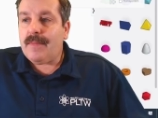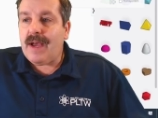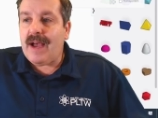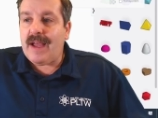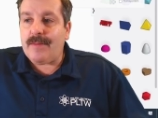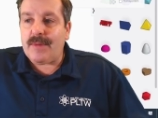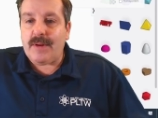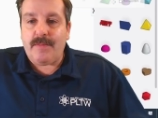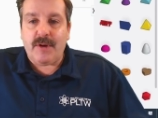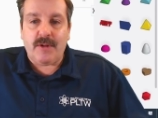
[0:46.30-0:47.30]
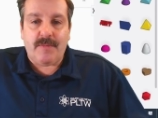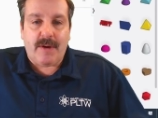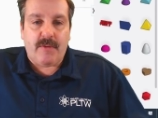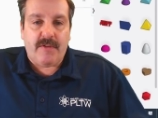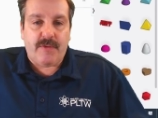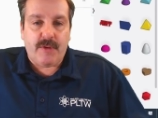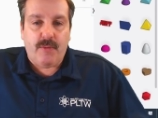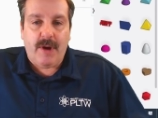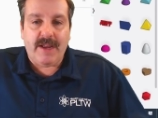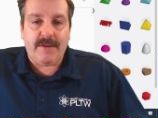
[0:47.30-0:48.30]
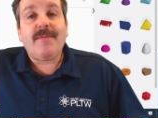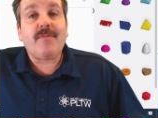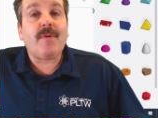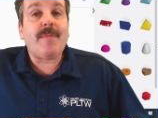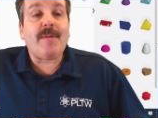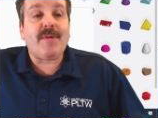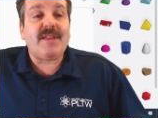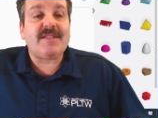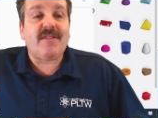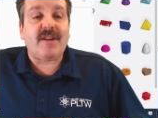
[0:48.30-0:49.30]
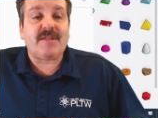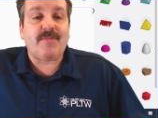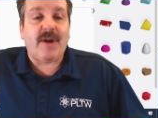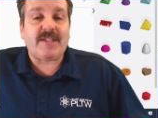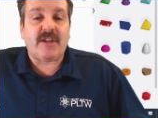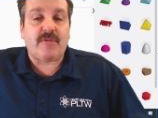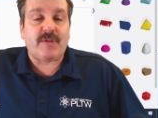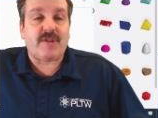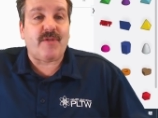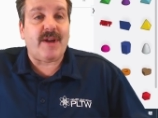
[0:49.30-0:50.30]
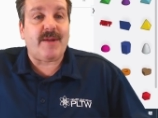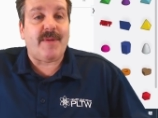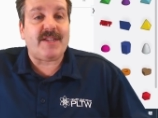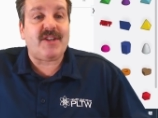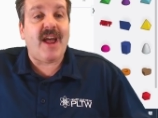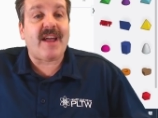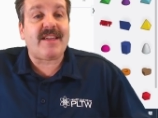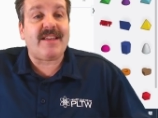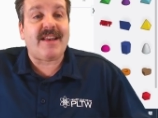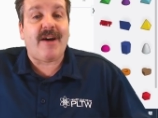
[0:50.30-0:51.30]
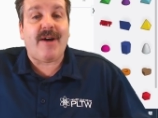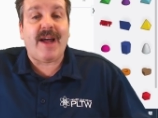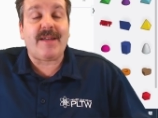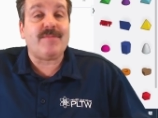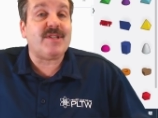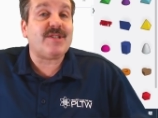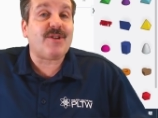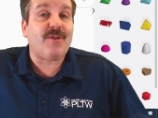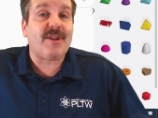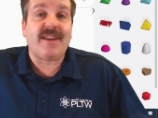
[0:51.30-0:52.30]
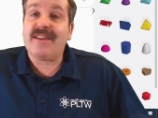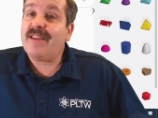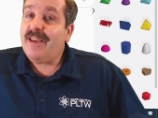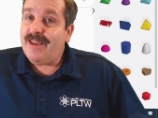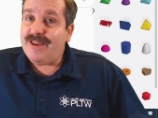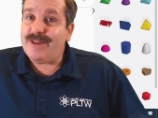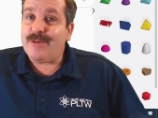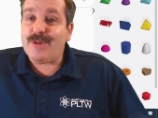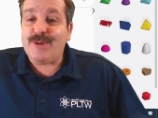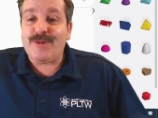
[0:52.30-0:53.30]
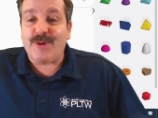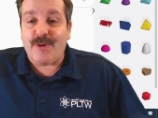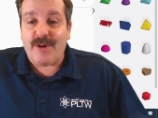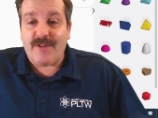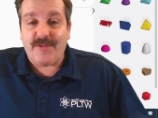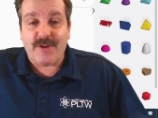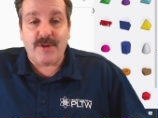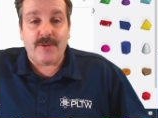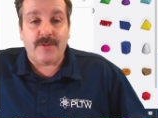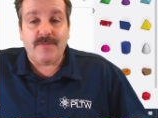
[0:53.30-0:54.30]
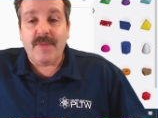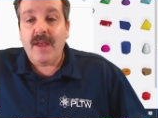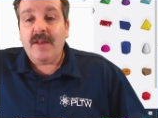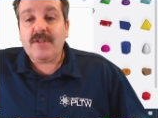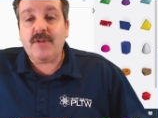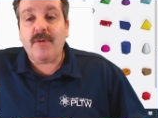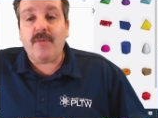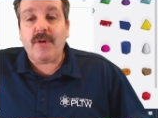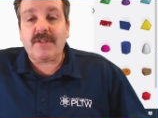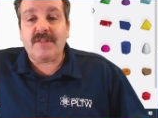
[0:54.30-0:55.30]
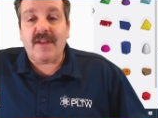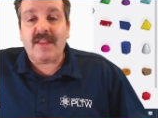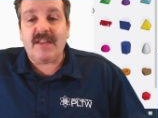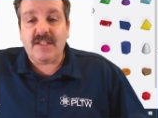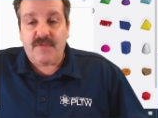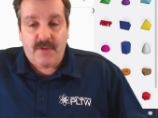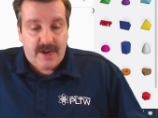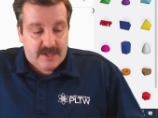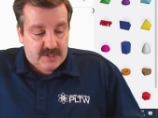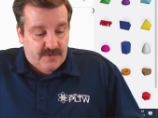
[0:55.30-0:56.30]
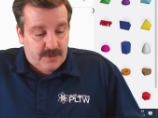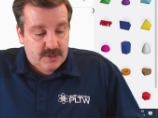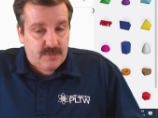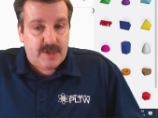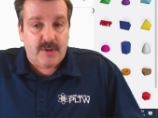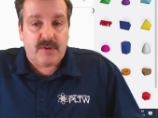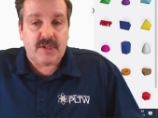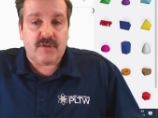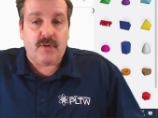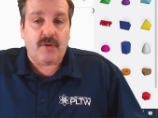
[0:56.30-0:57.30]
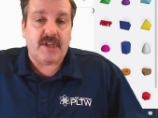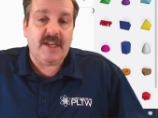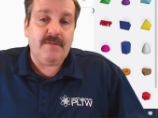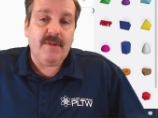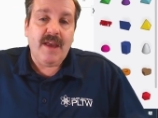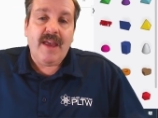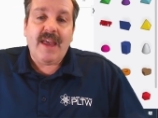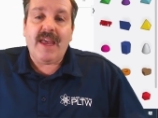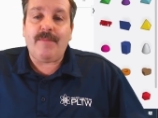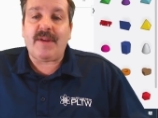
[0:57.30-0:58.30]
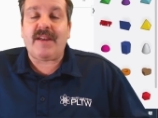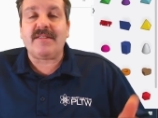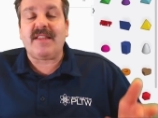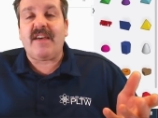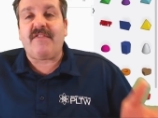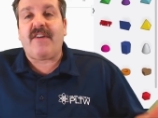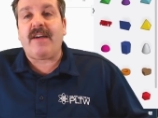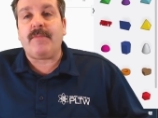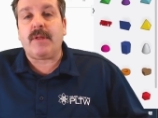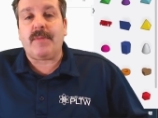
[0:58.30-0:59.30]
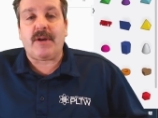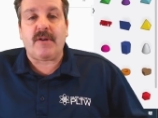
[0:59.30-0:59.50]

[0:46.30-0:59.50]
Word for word: I am going to build my wolf with white. Remember, this awesome project was created by Jack, and now I am just turning it into a tutorial for you. So it works like this, friends. First, we do Control D, and because of that five millimeter